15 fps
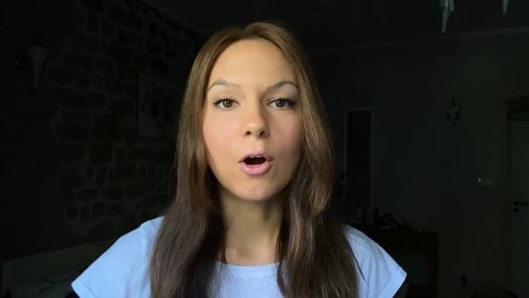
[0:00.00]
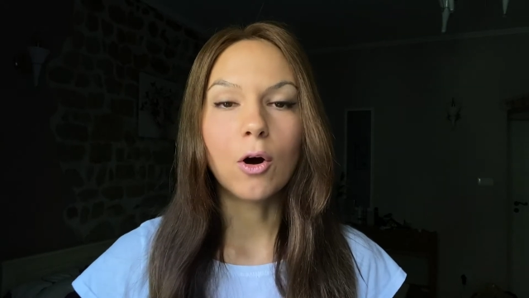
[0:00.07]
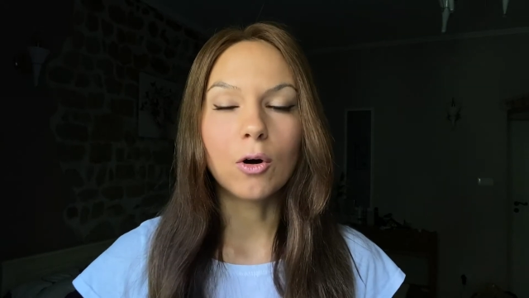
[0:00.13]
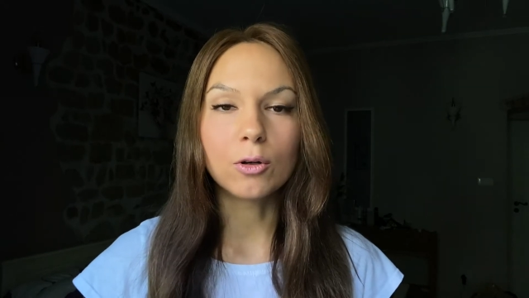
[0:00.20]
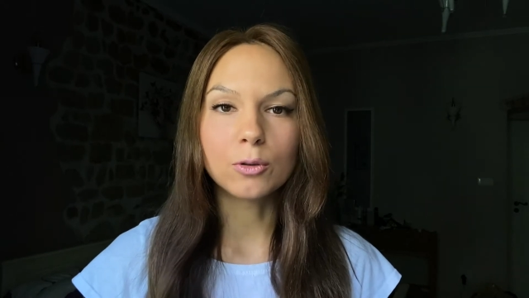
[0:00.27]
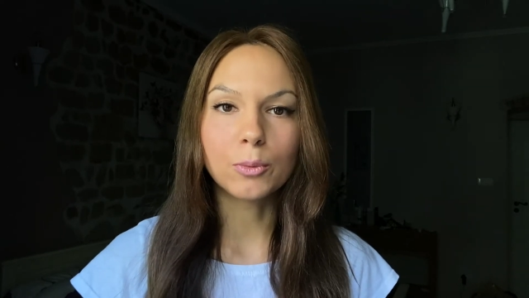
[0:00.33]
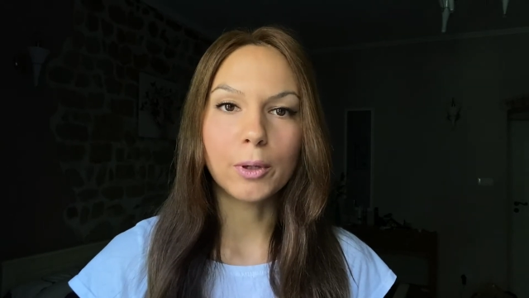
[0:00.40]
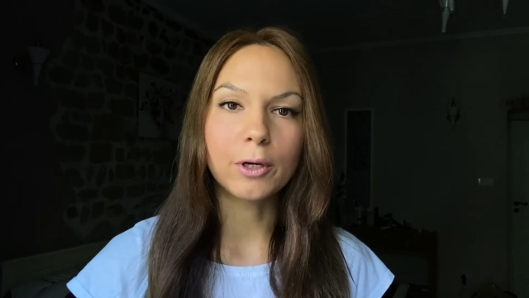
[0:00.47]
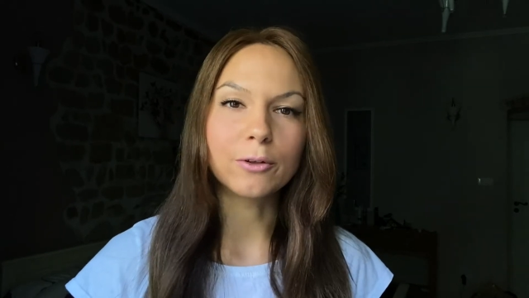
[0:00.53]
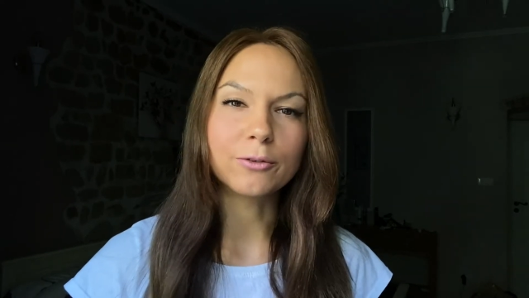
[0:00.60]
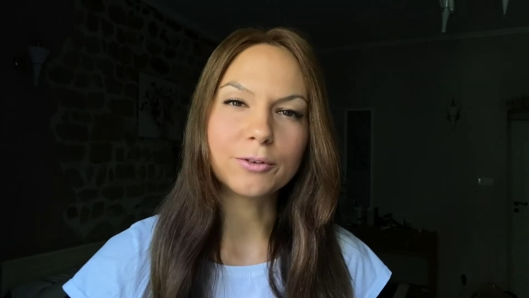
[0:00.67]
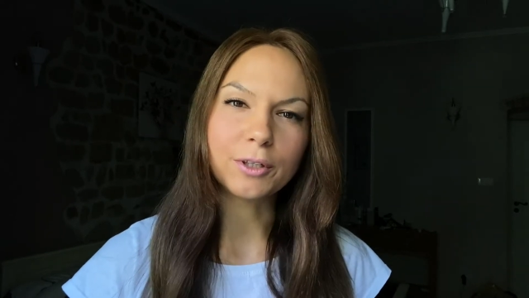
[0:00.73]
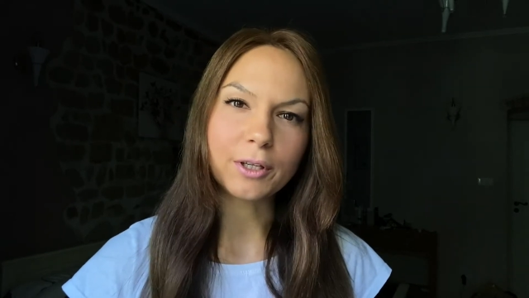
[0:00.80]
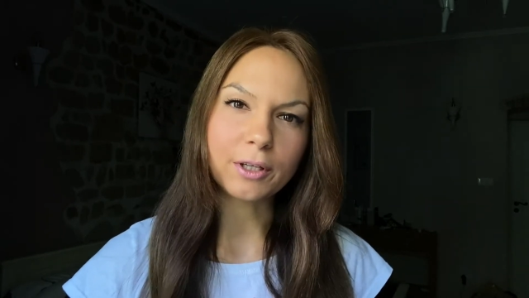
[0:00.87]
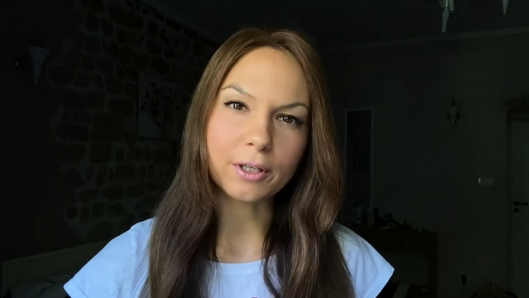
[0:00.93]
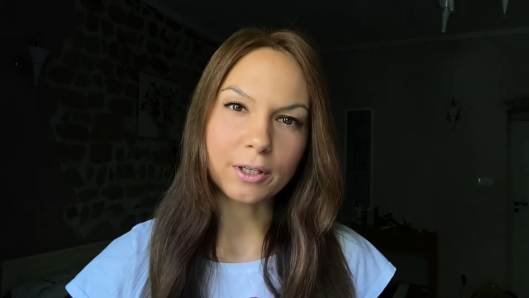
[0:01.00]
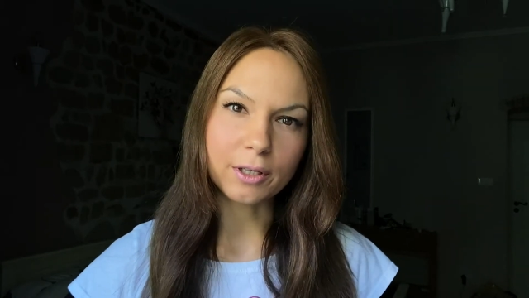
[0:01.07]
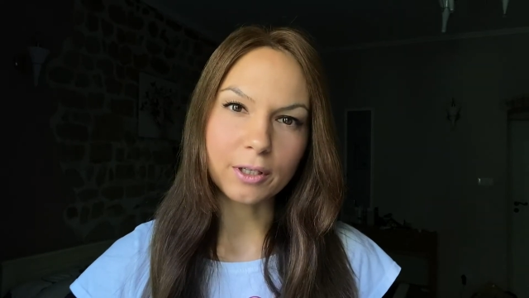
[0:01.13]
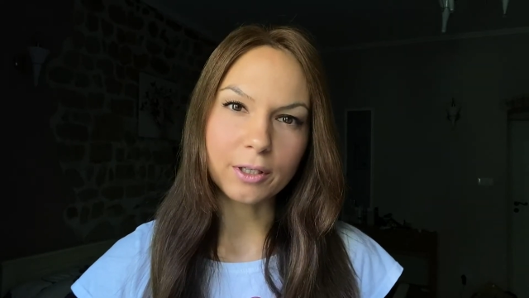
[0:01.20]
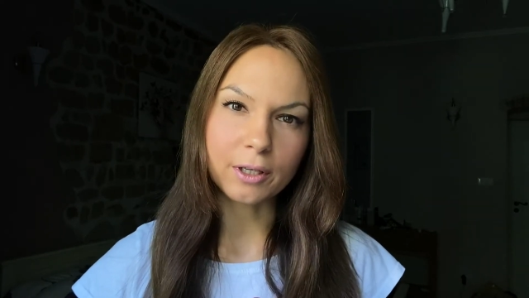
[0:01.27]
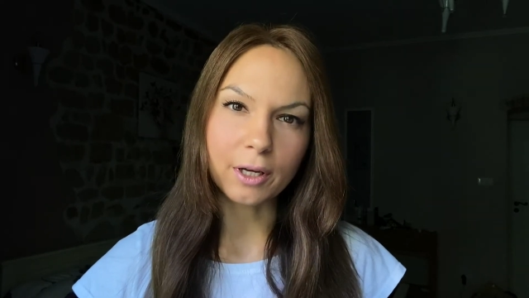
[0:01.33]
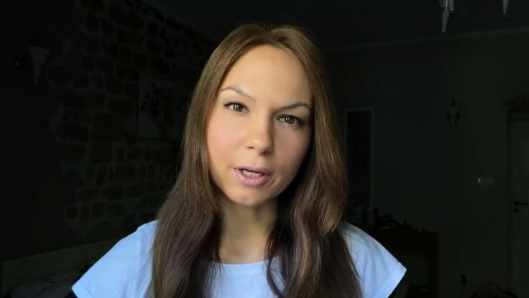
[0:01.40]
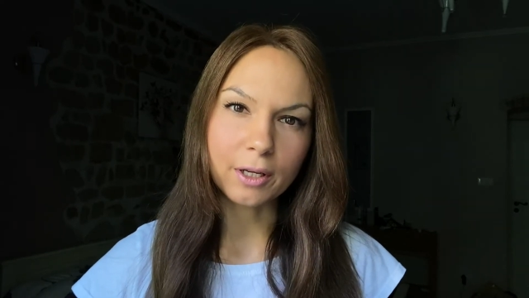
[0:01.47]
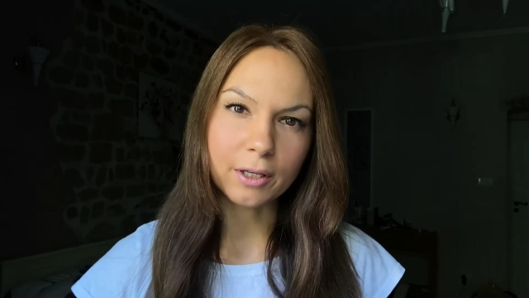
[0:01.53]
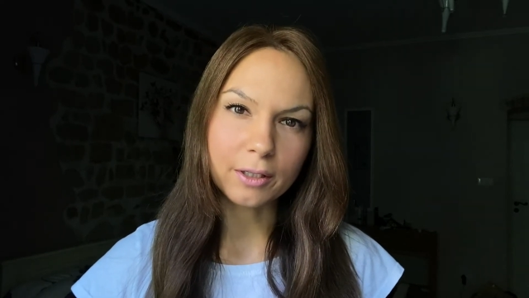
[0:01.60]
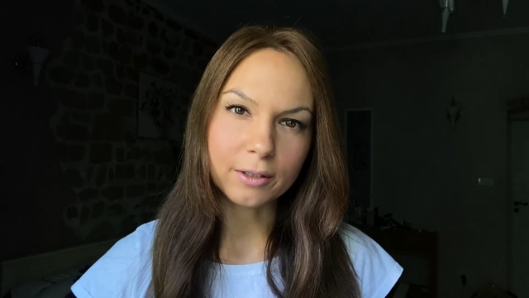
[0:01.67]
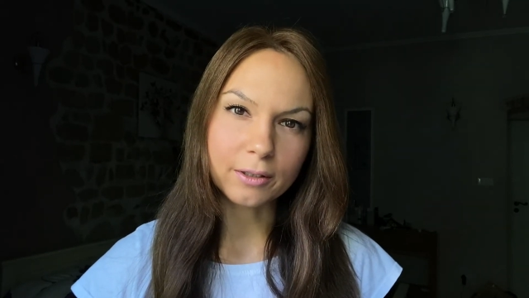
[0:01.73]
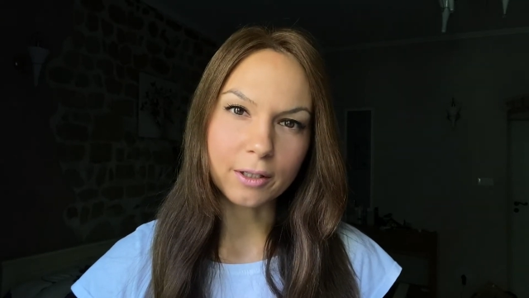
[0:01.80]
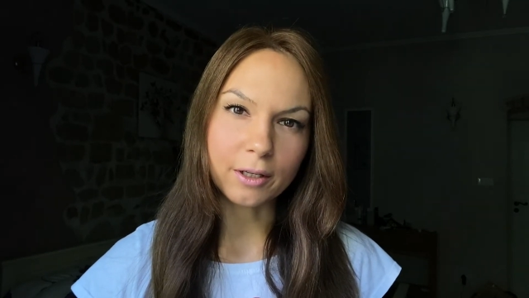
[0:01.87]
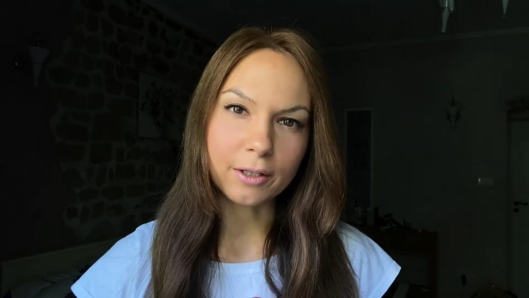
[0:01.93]
old way of thinking
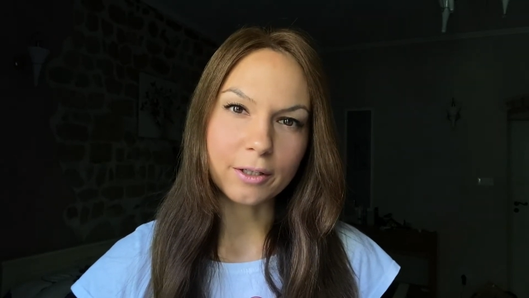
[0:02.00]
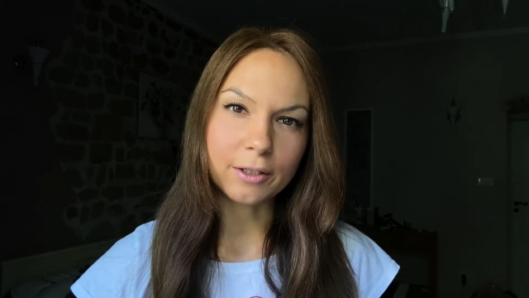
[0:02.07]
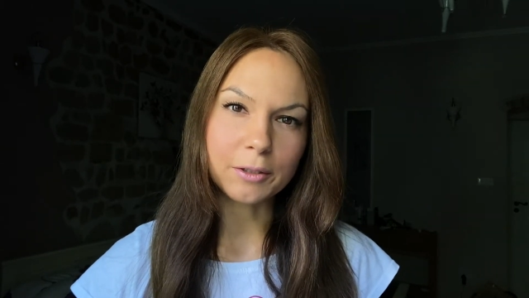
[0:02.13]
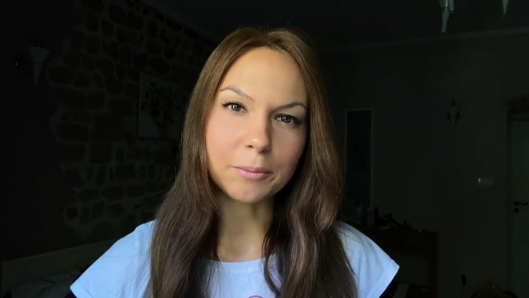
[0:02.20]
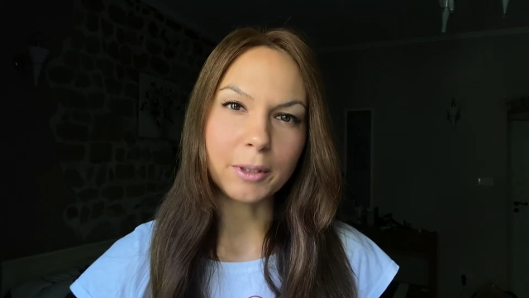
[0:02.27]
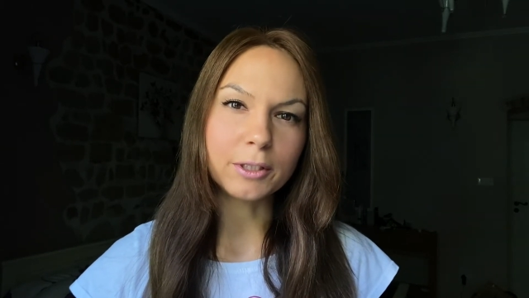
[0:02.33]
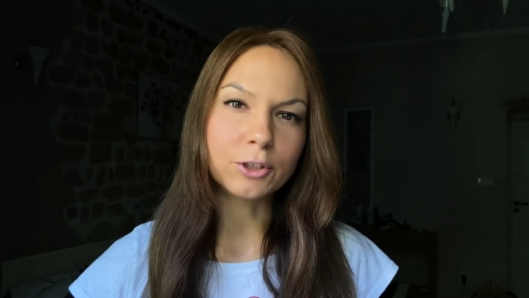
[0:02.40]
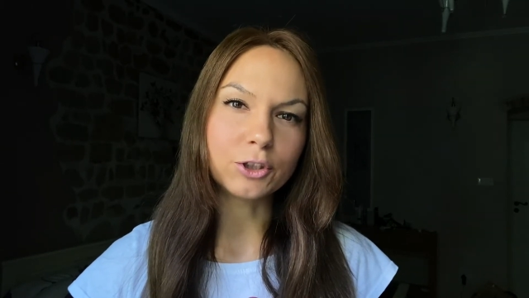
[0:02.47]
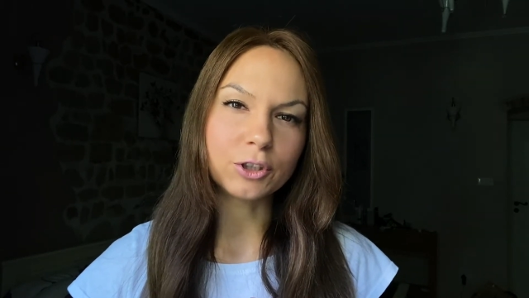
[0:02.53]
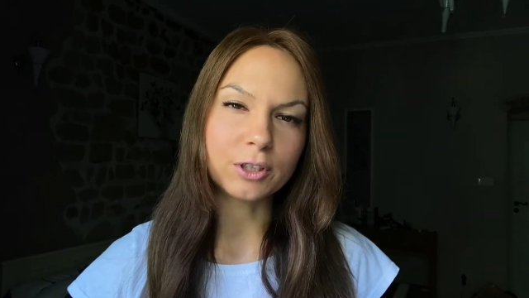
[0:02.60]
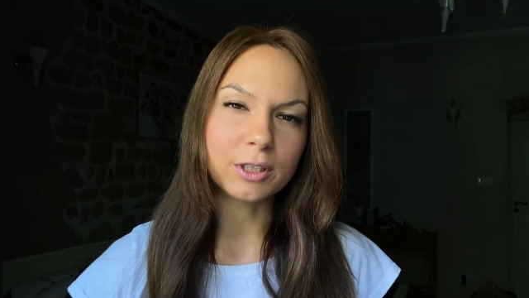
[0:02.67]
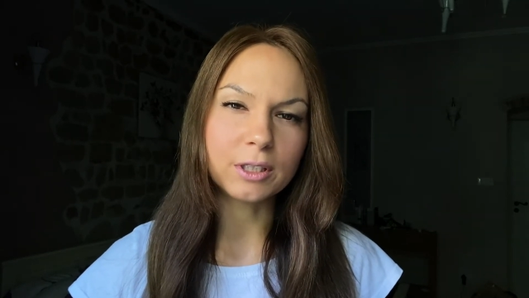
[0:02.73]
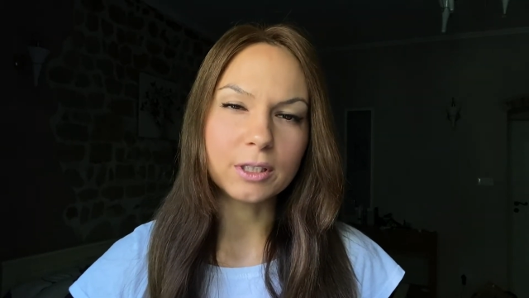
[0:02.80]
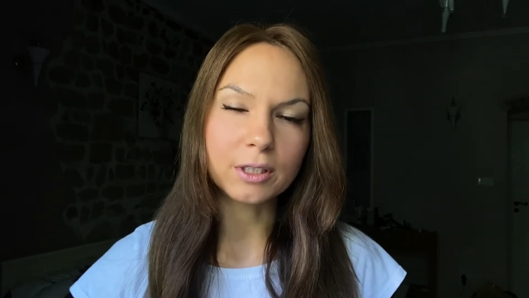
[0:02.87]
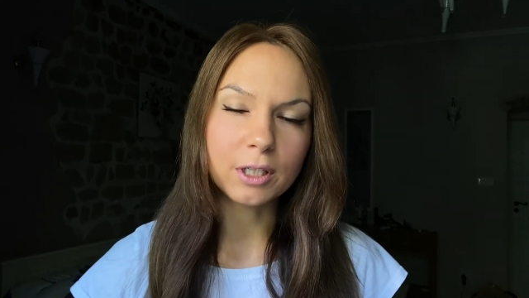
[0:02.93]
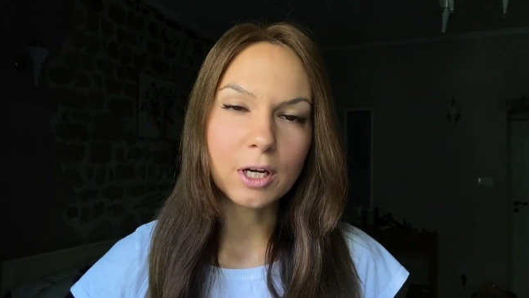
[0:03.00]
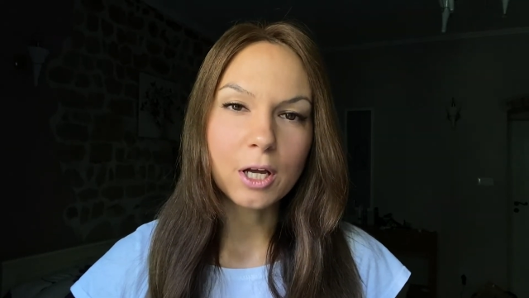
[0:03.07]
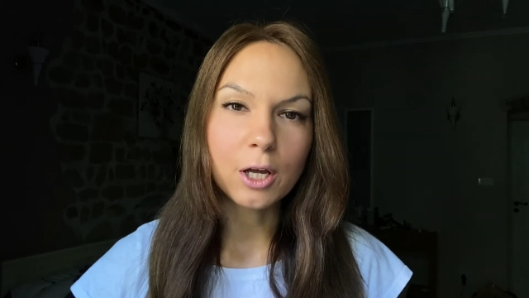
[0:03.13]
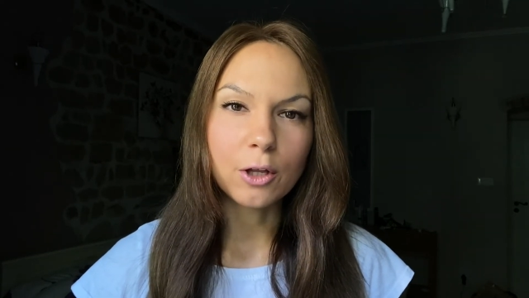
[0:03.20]
and are imagining